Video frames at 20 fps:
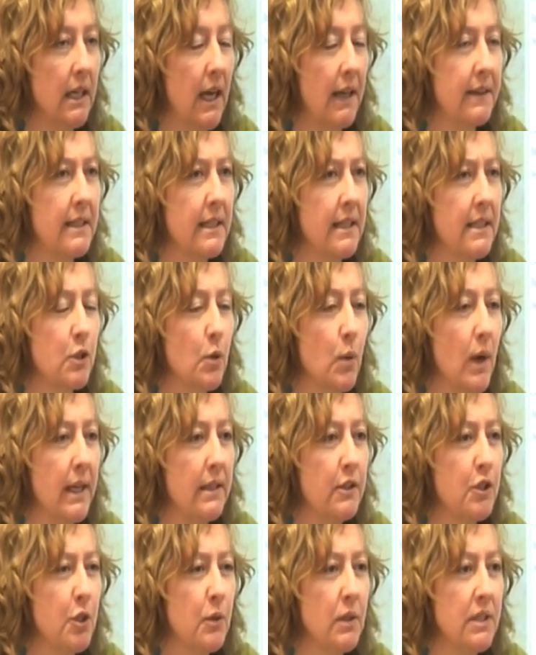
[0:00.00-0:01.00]
I think it's quite
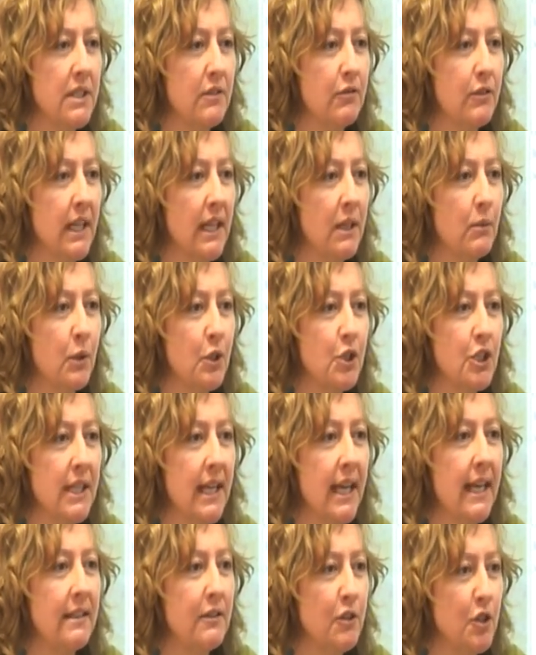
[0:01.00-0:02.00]
intuitive really. Once you
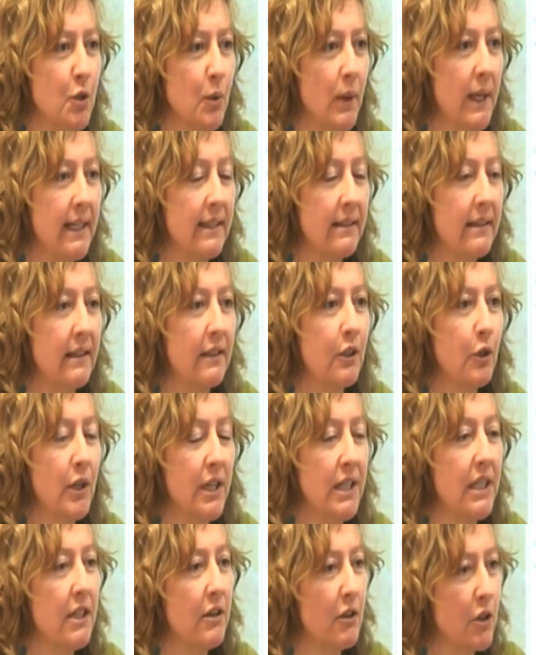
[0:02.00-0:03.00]
get into it and
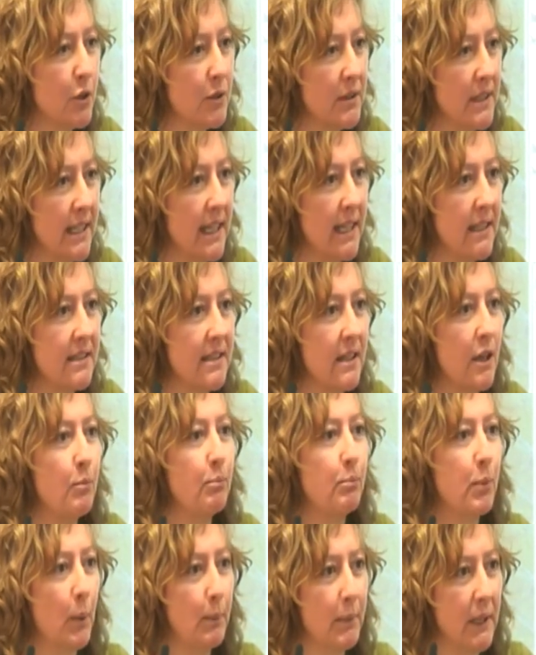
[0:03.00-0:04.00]
looking at your own data
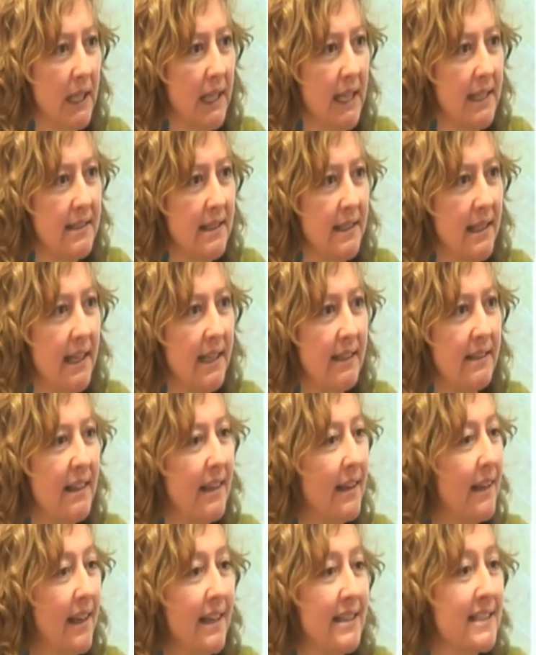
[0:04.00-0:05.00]
and populating it,
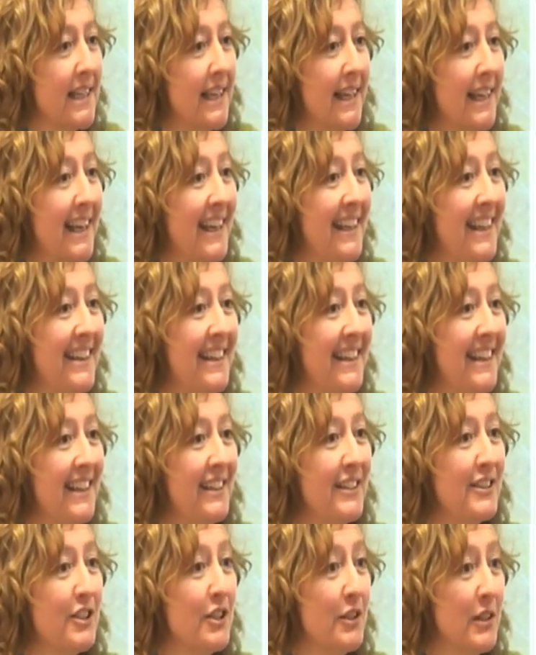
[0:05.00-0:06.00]
it's like anything
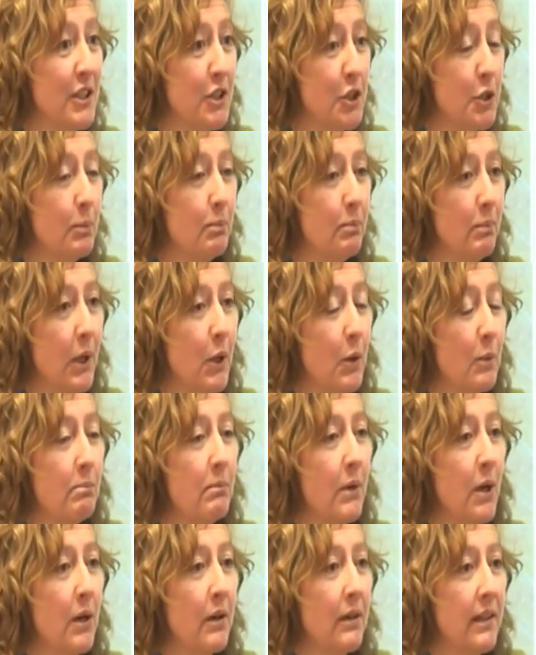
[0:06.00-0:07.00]
else, you know, it should become
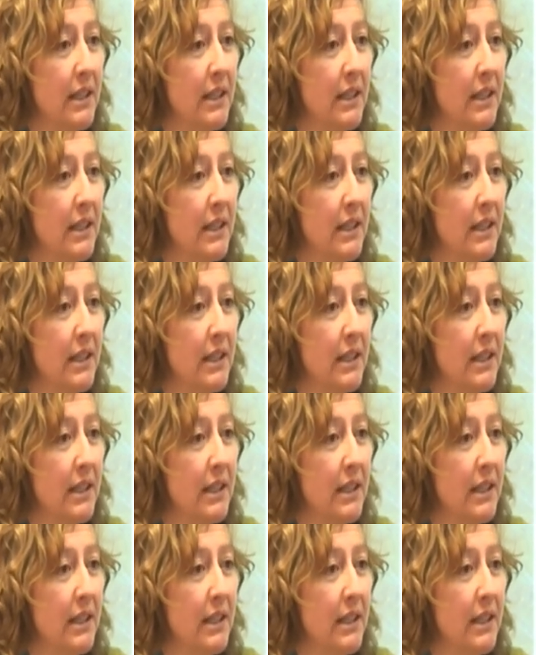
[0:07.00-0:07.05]
more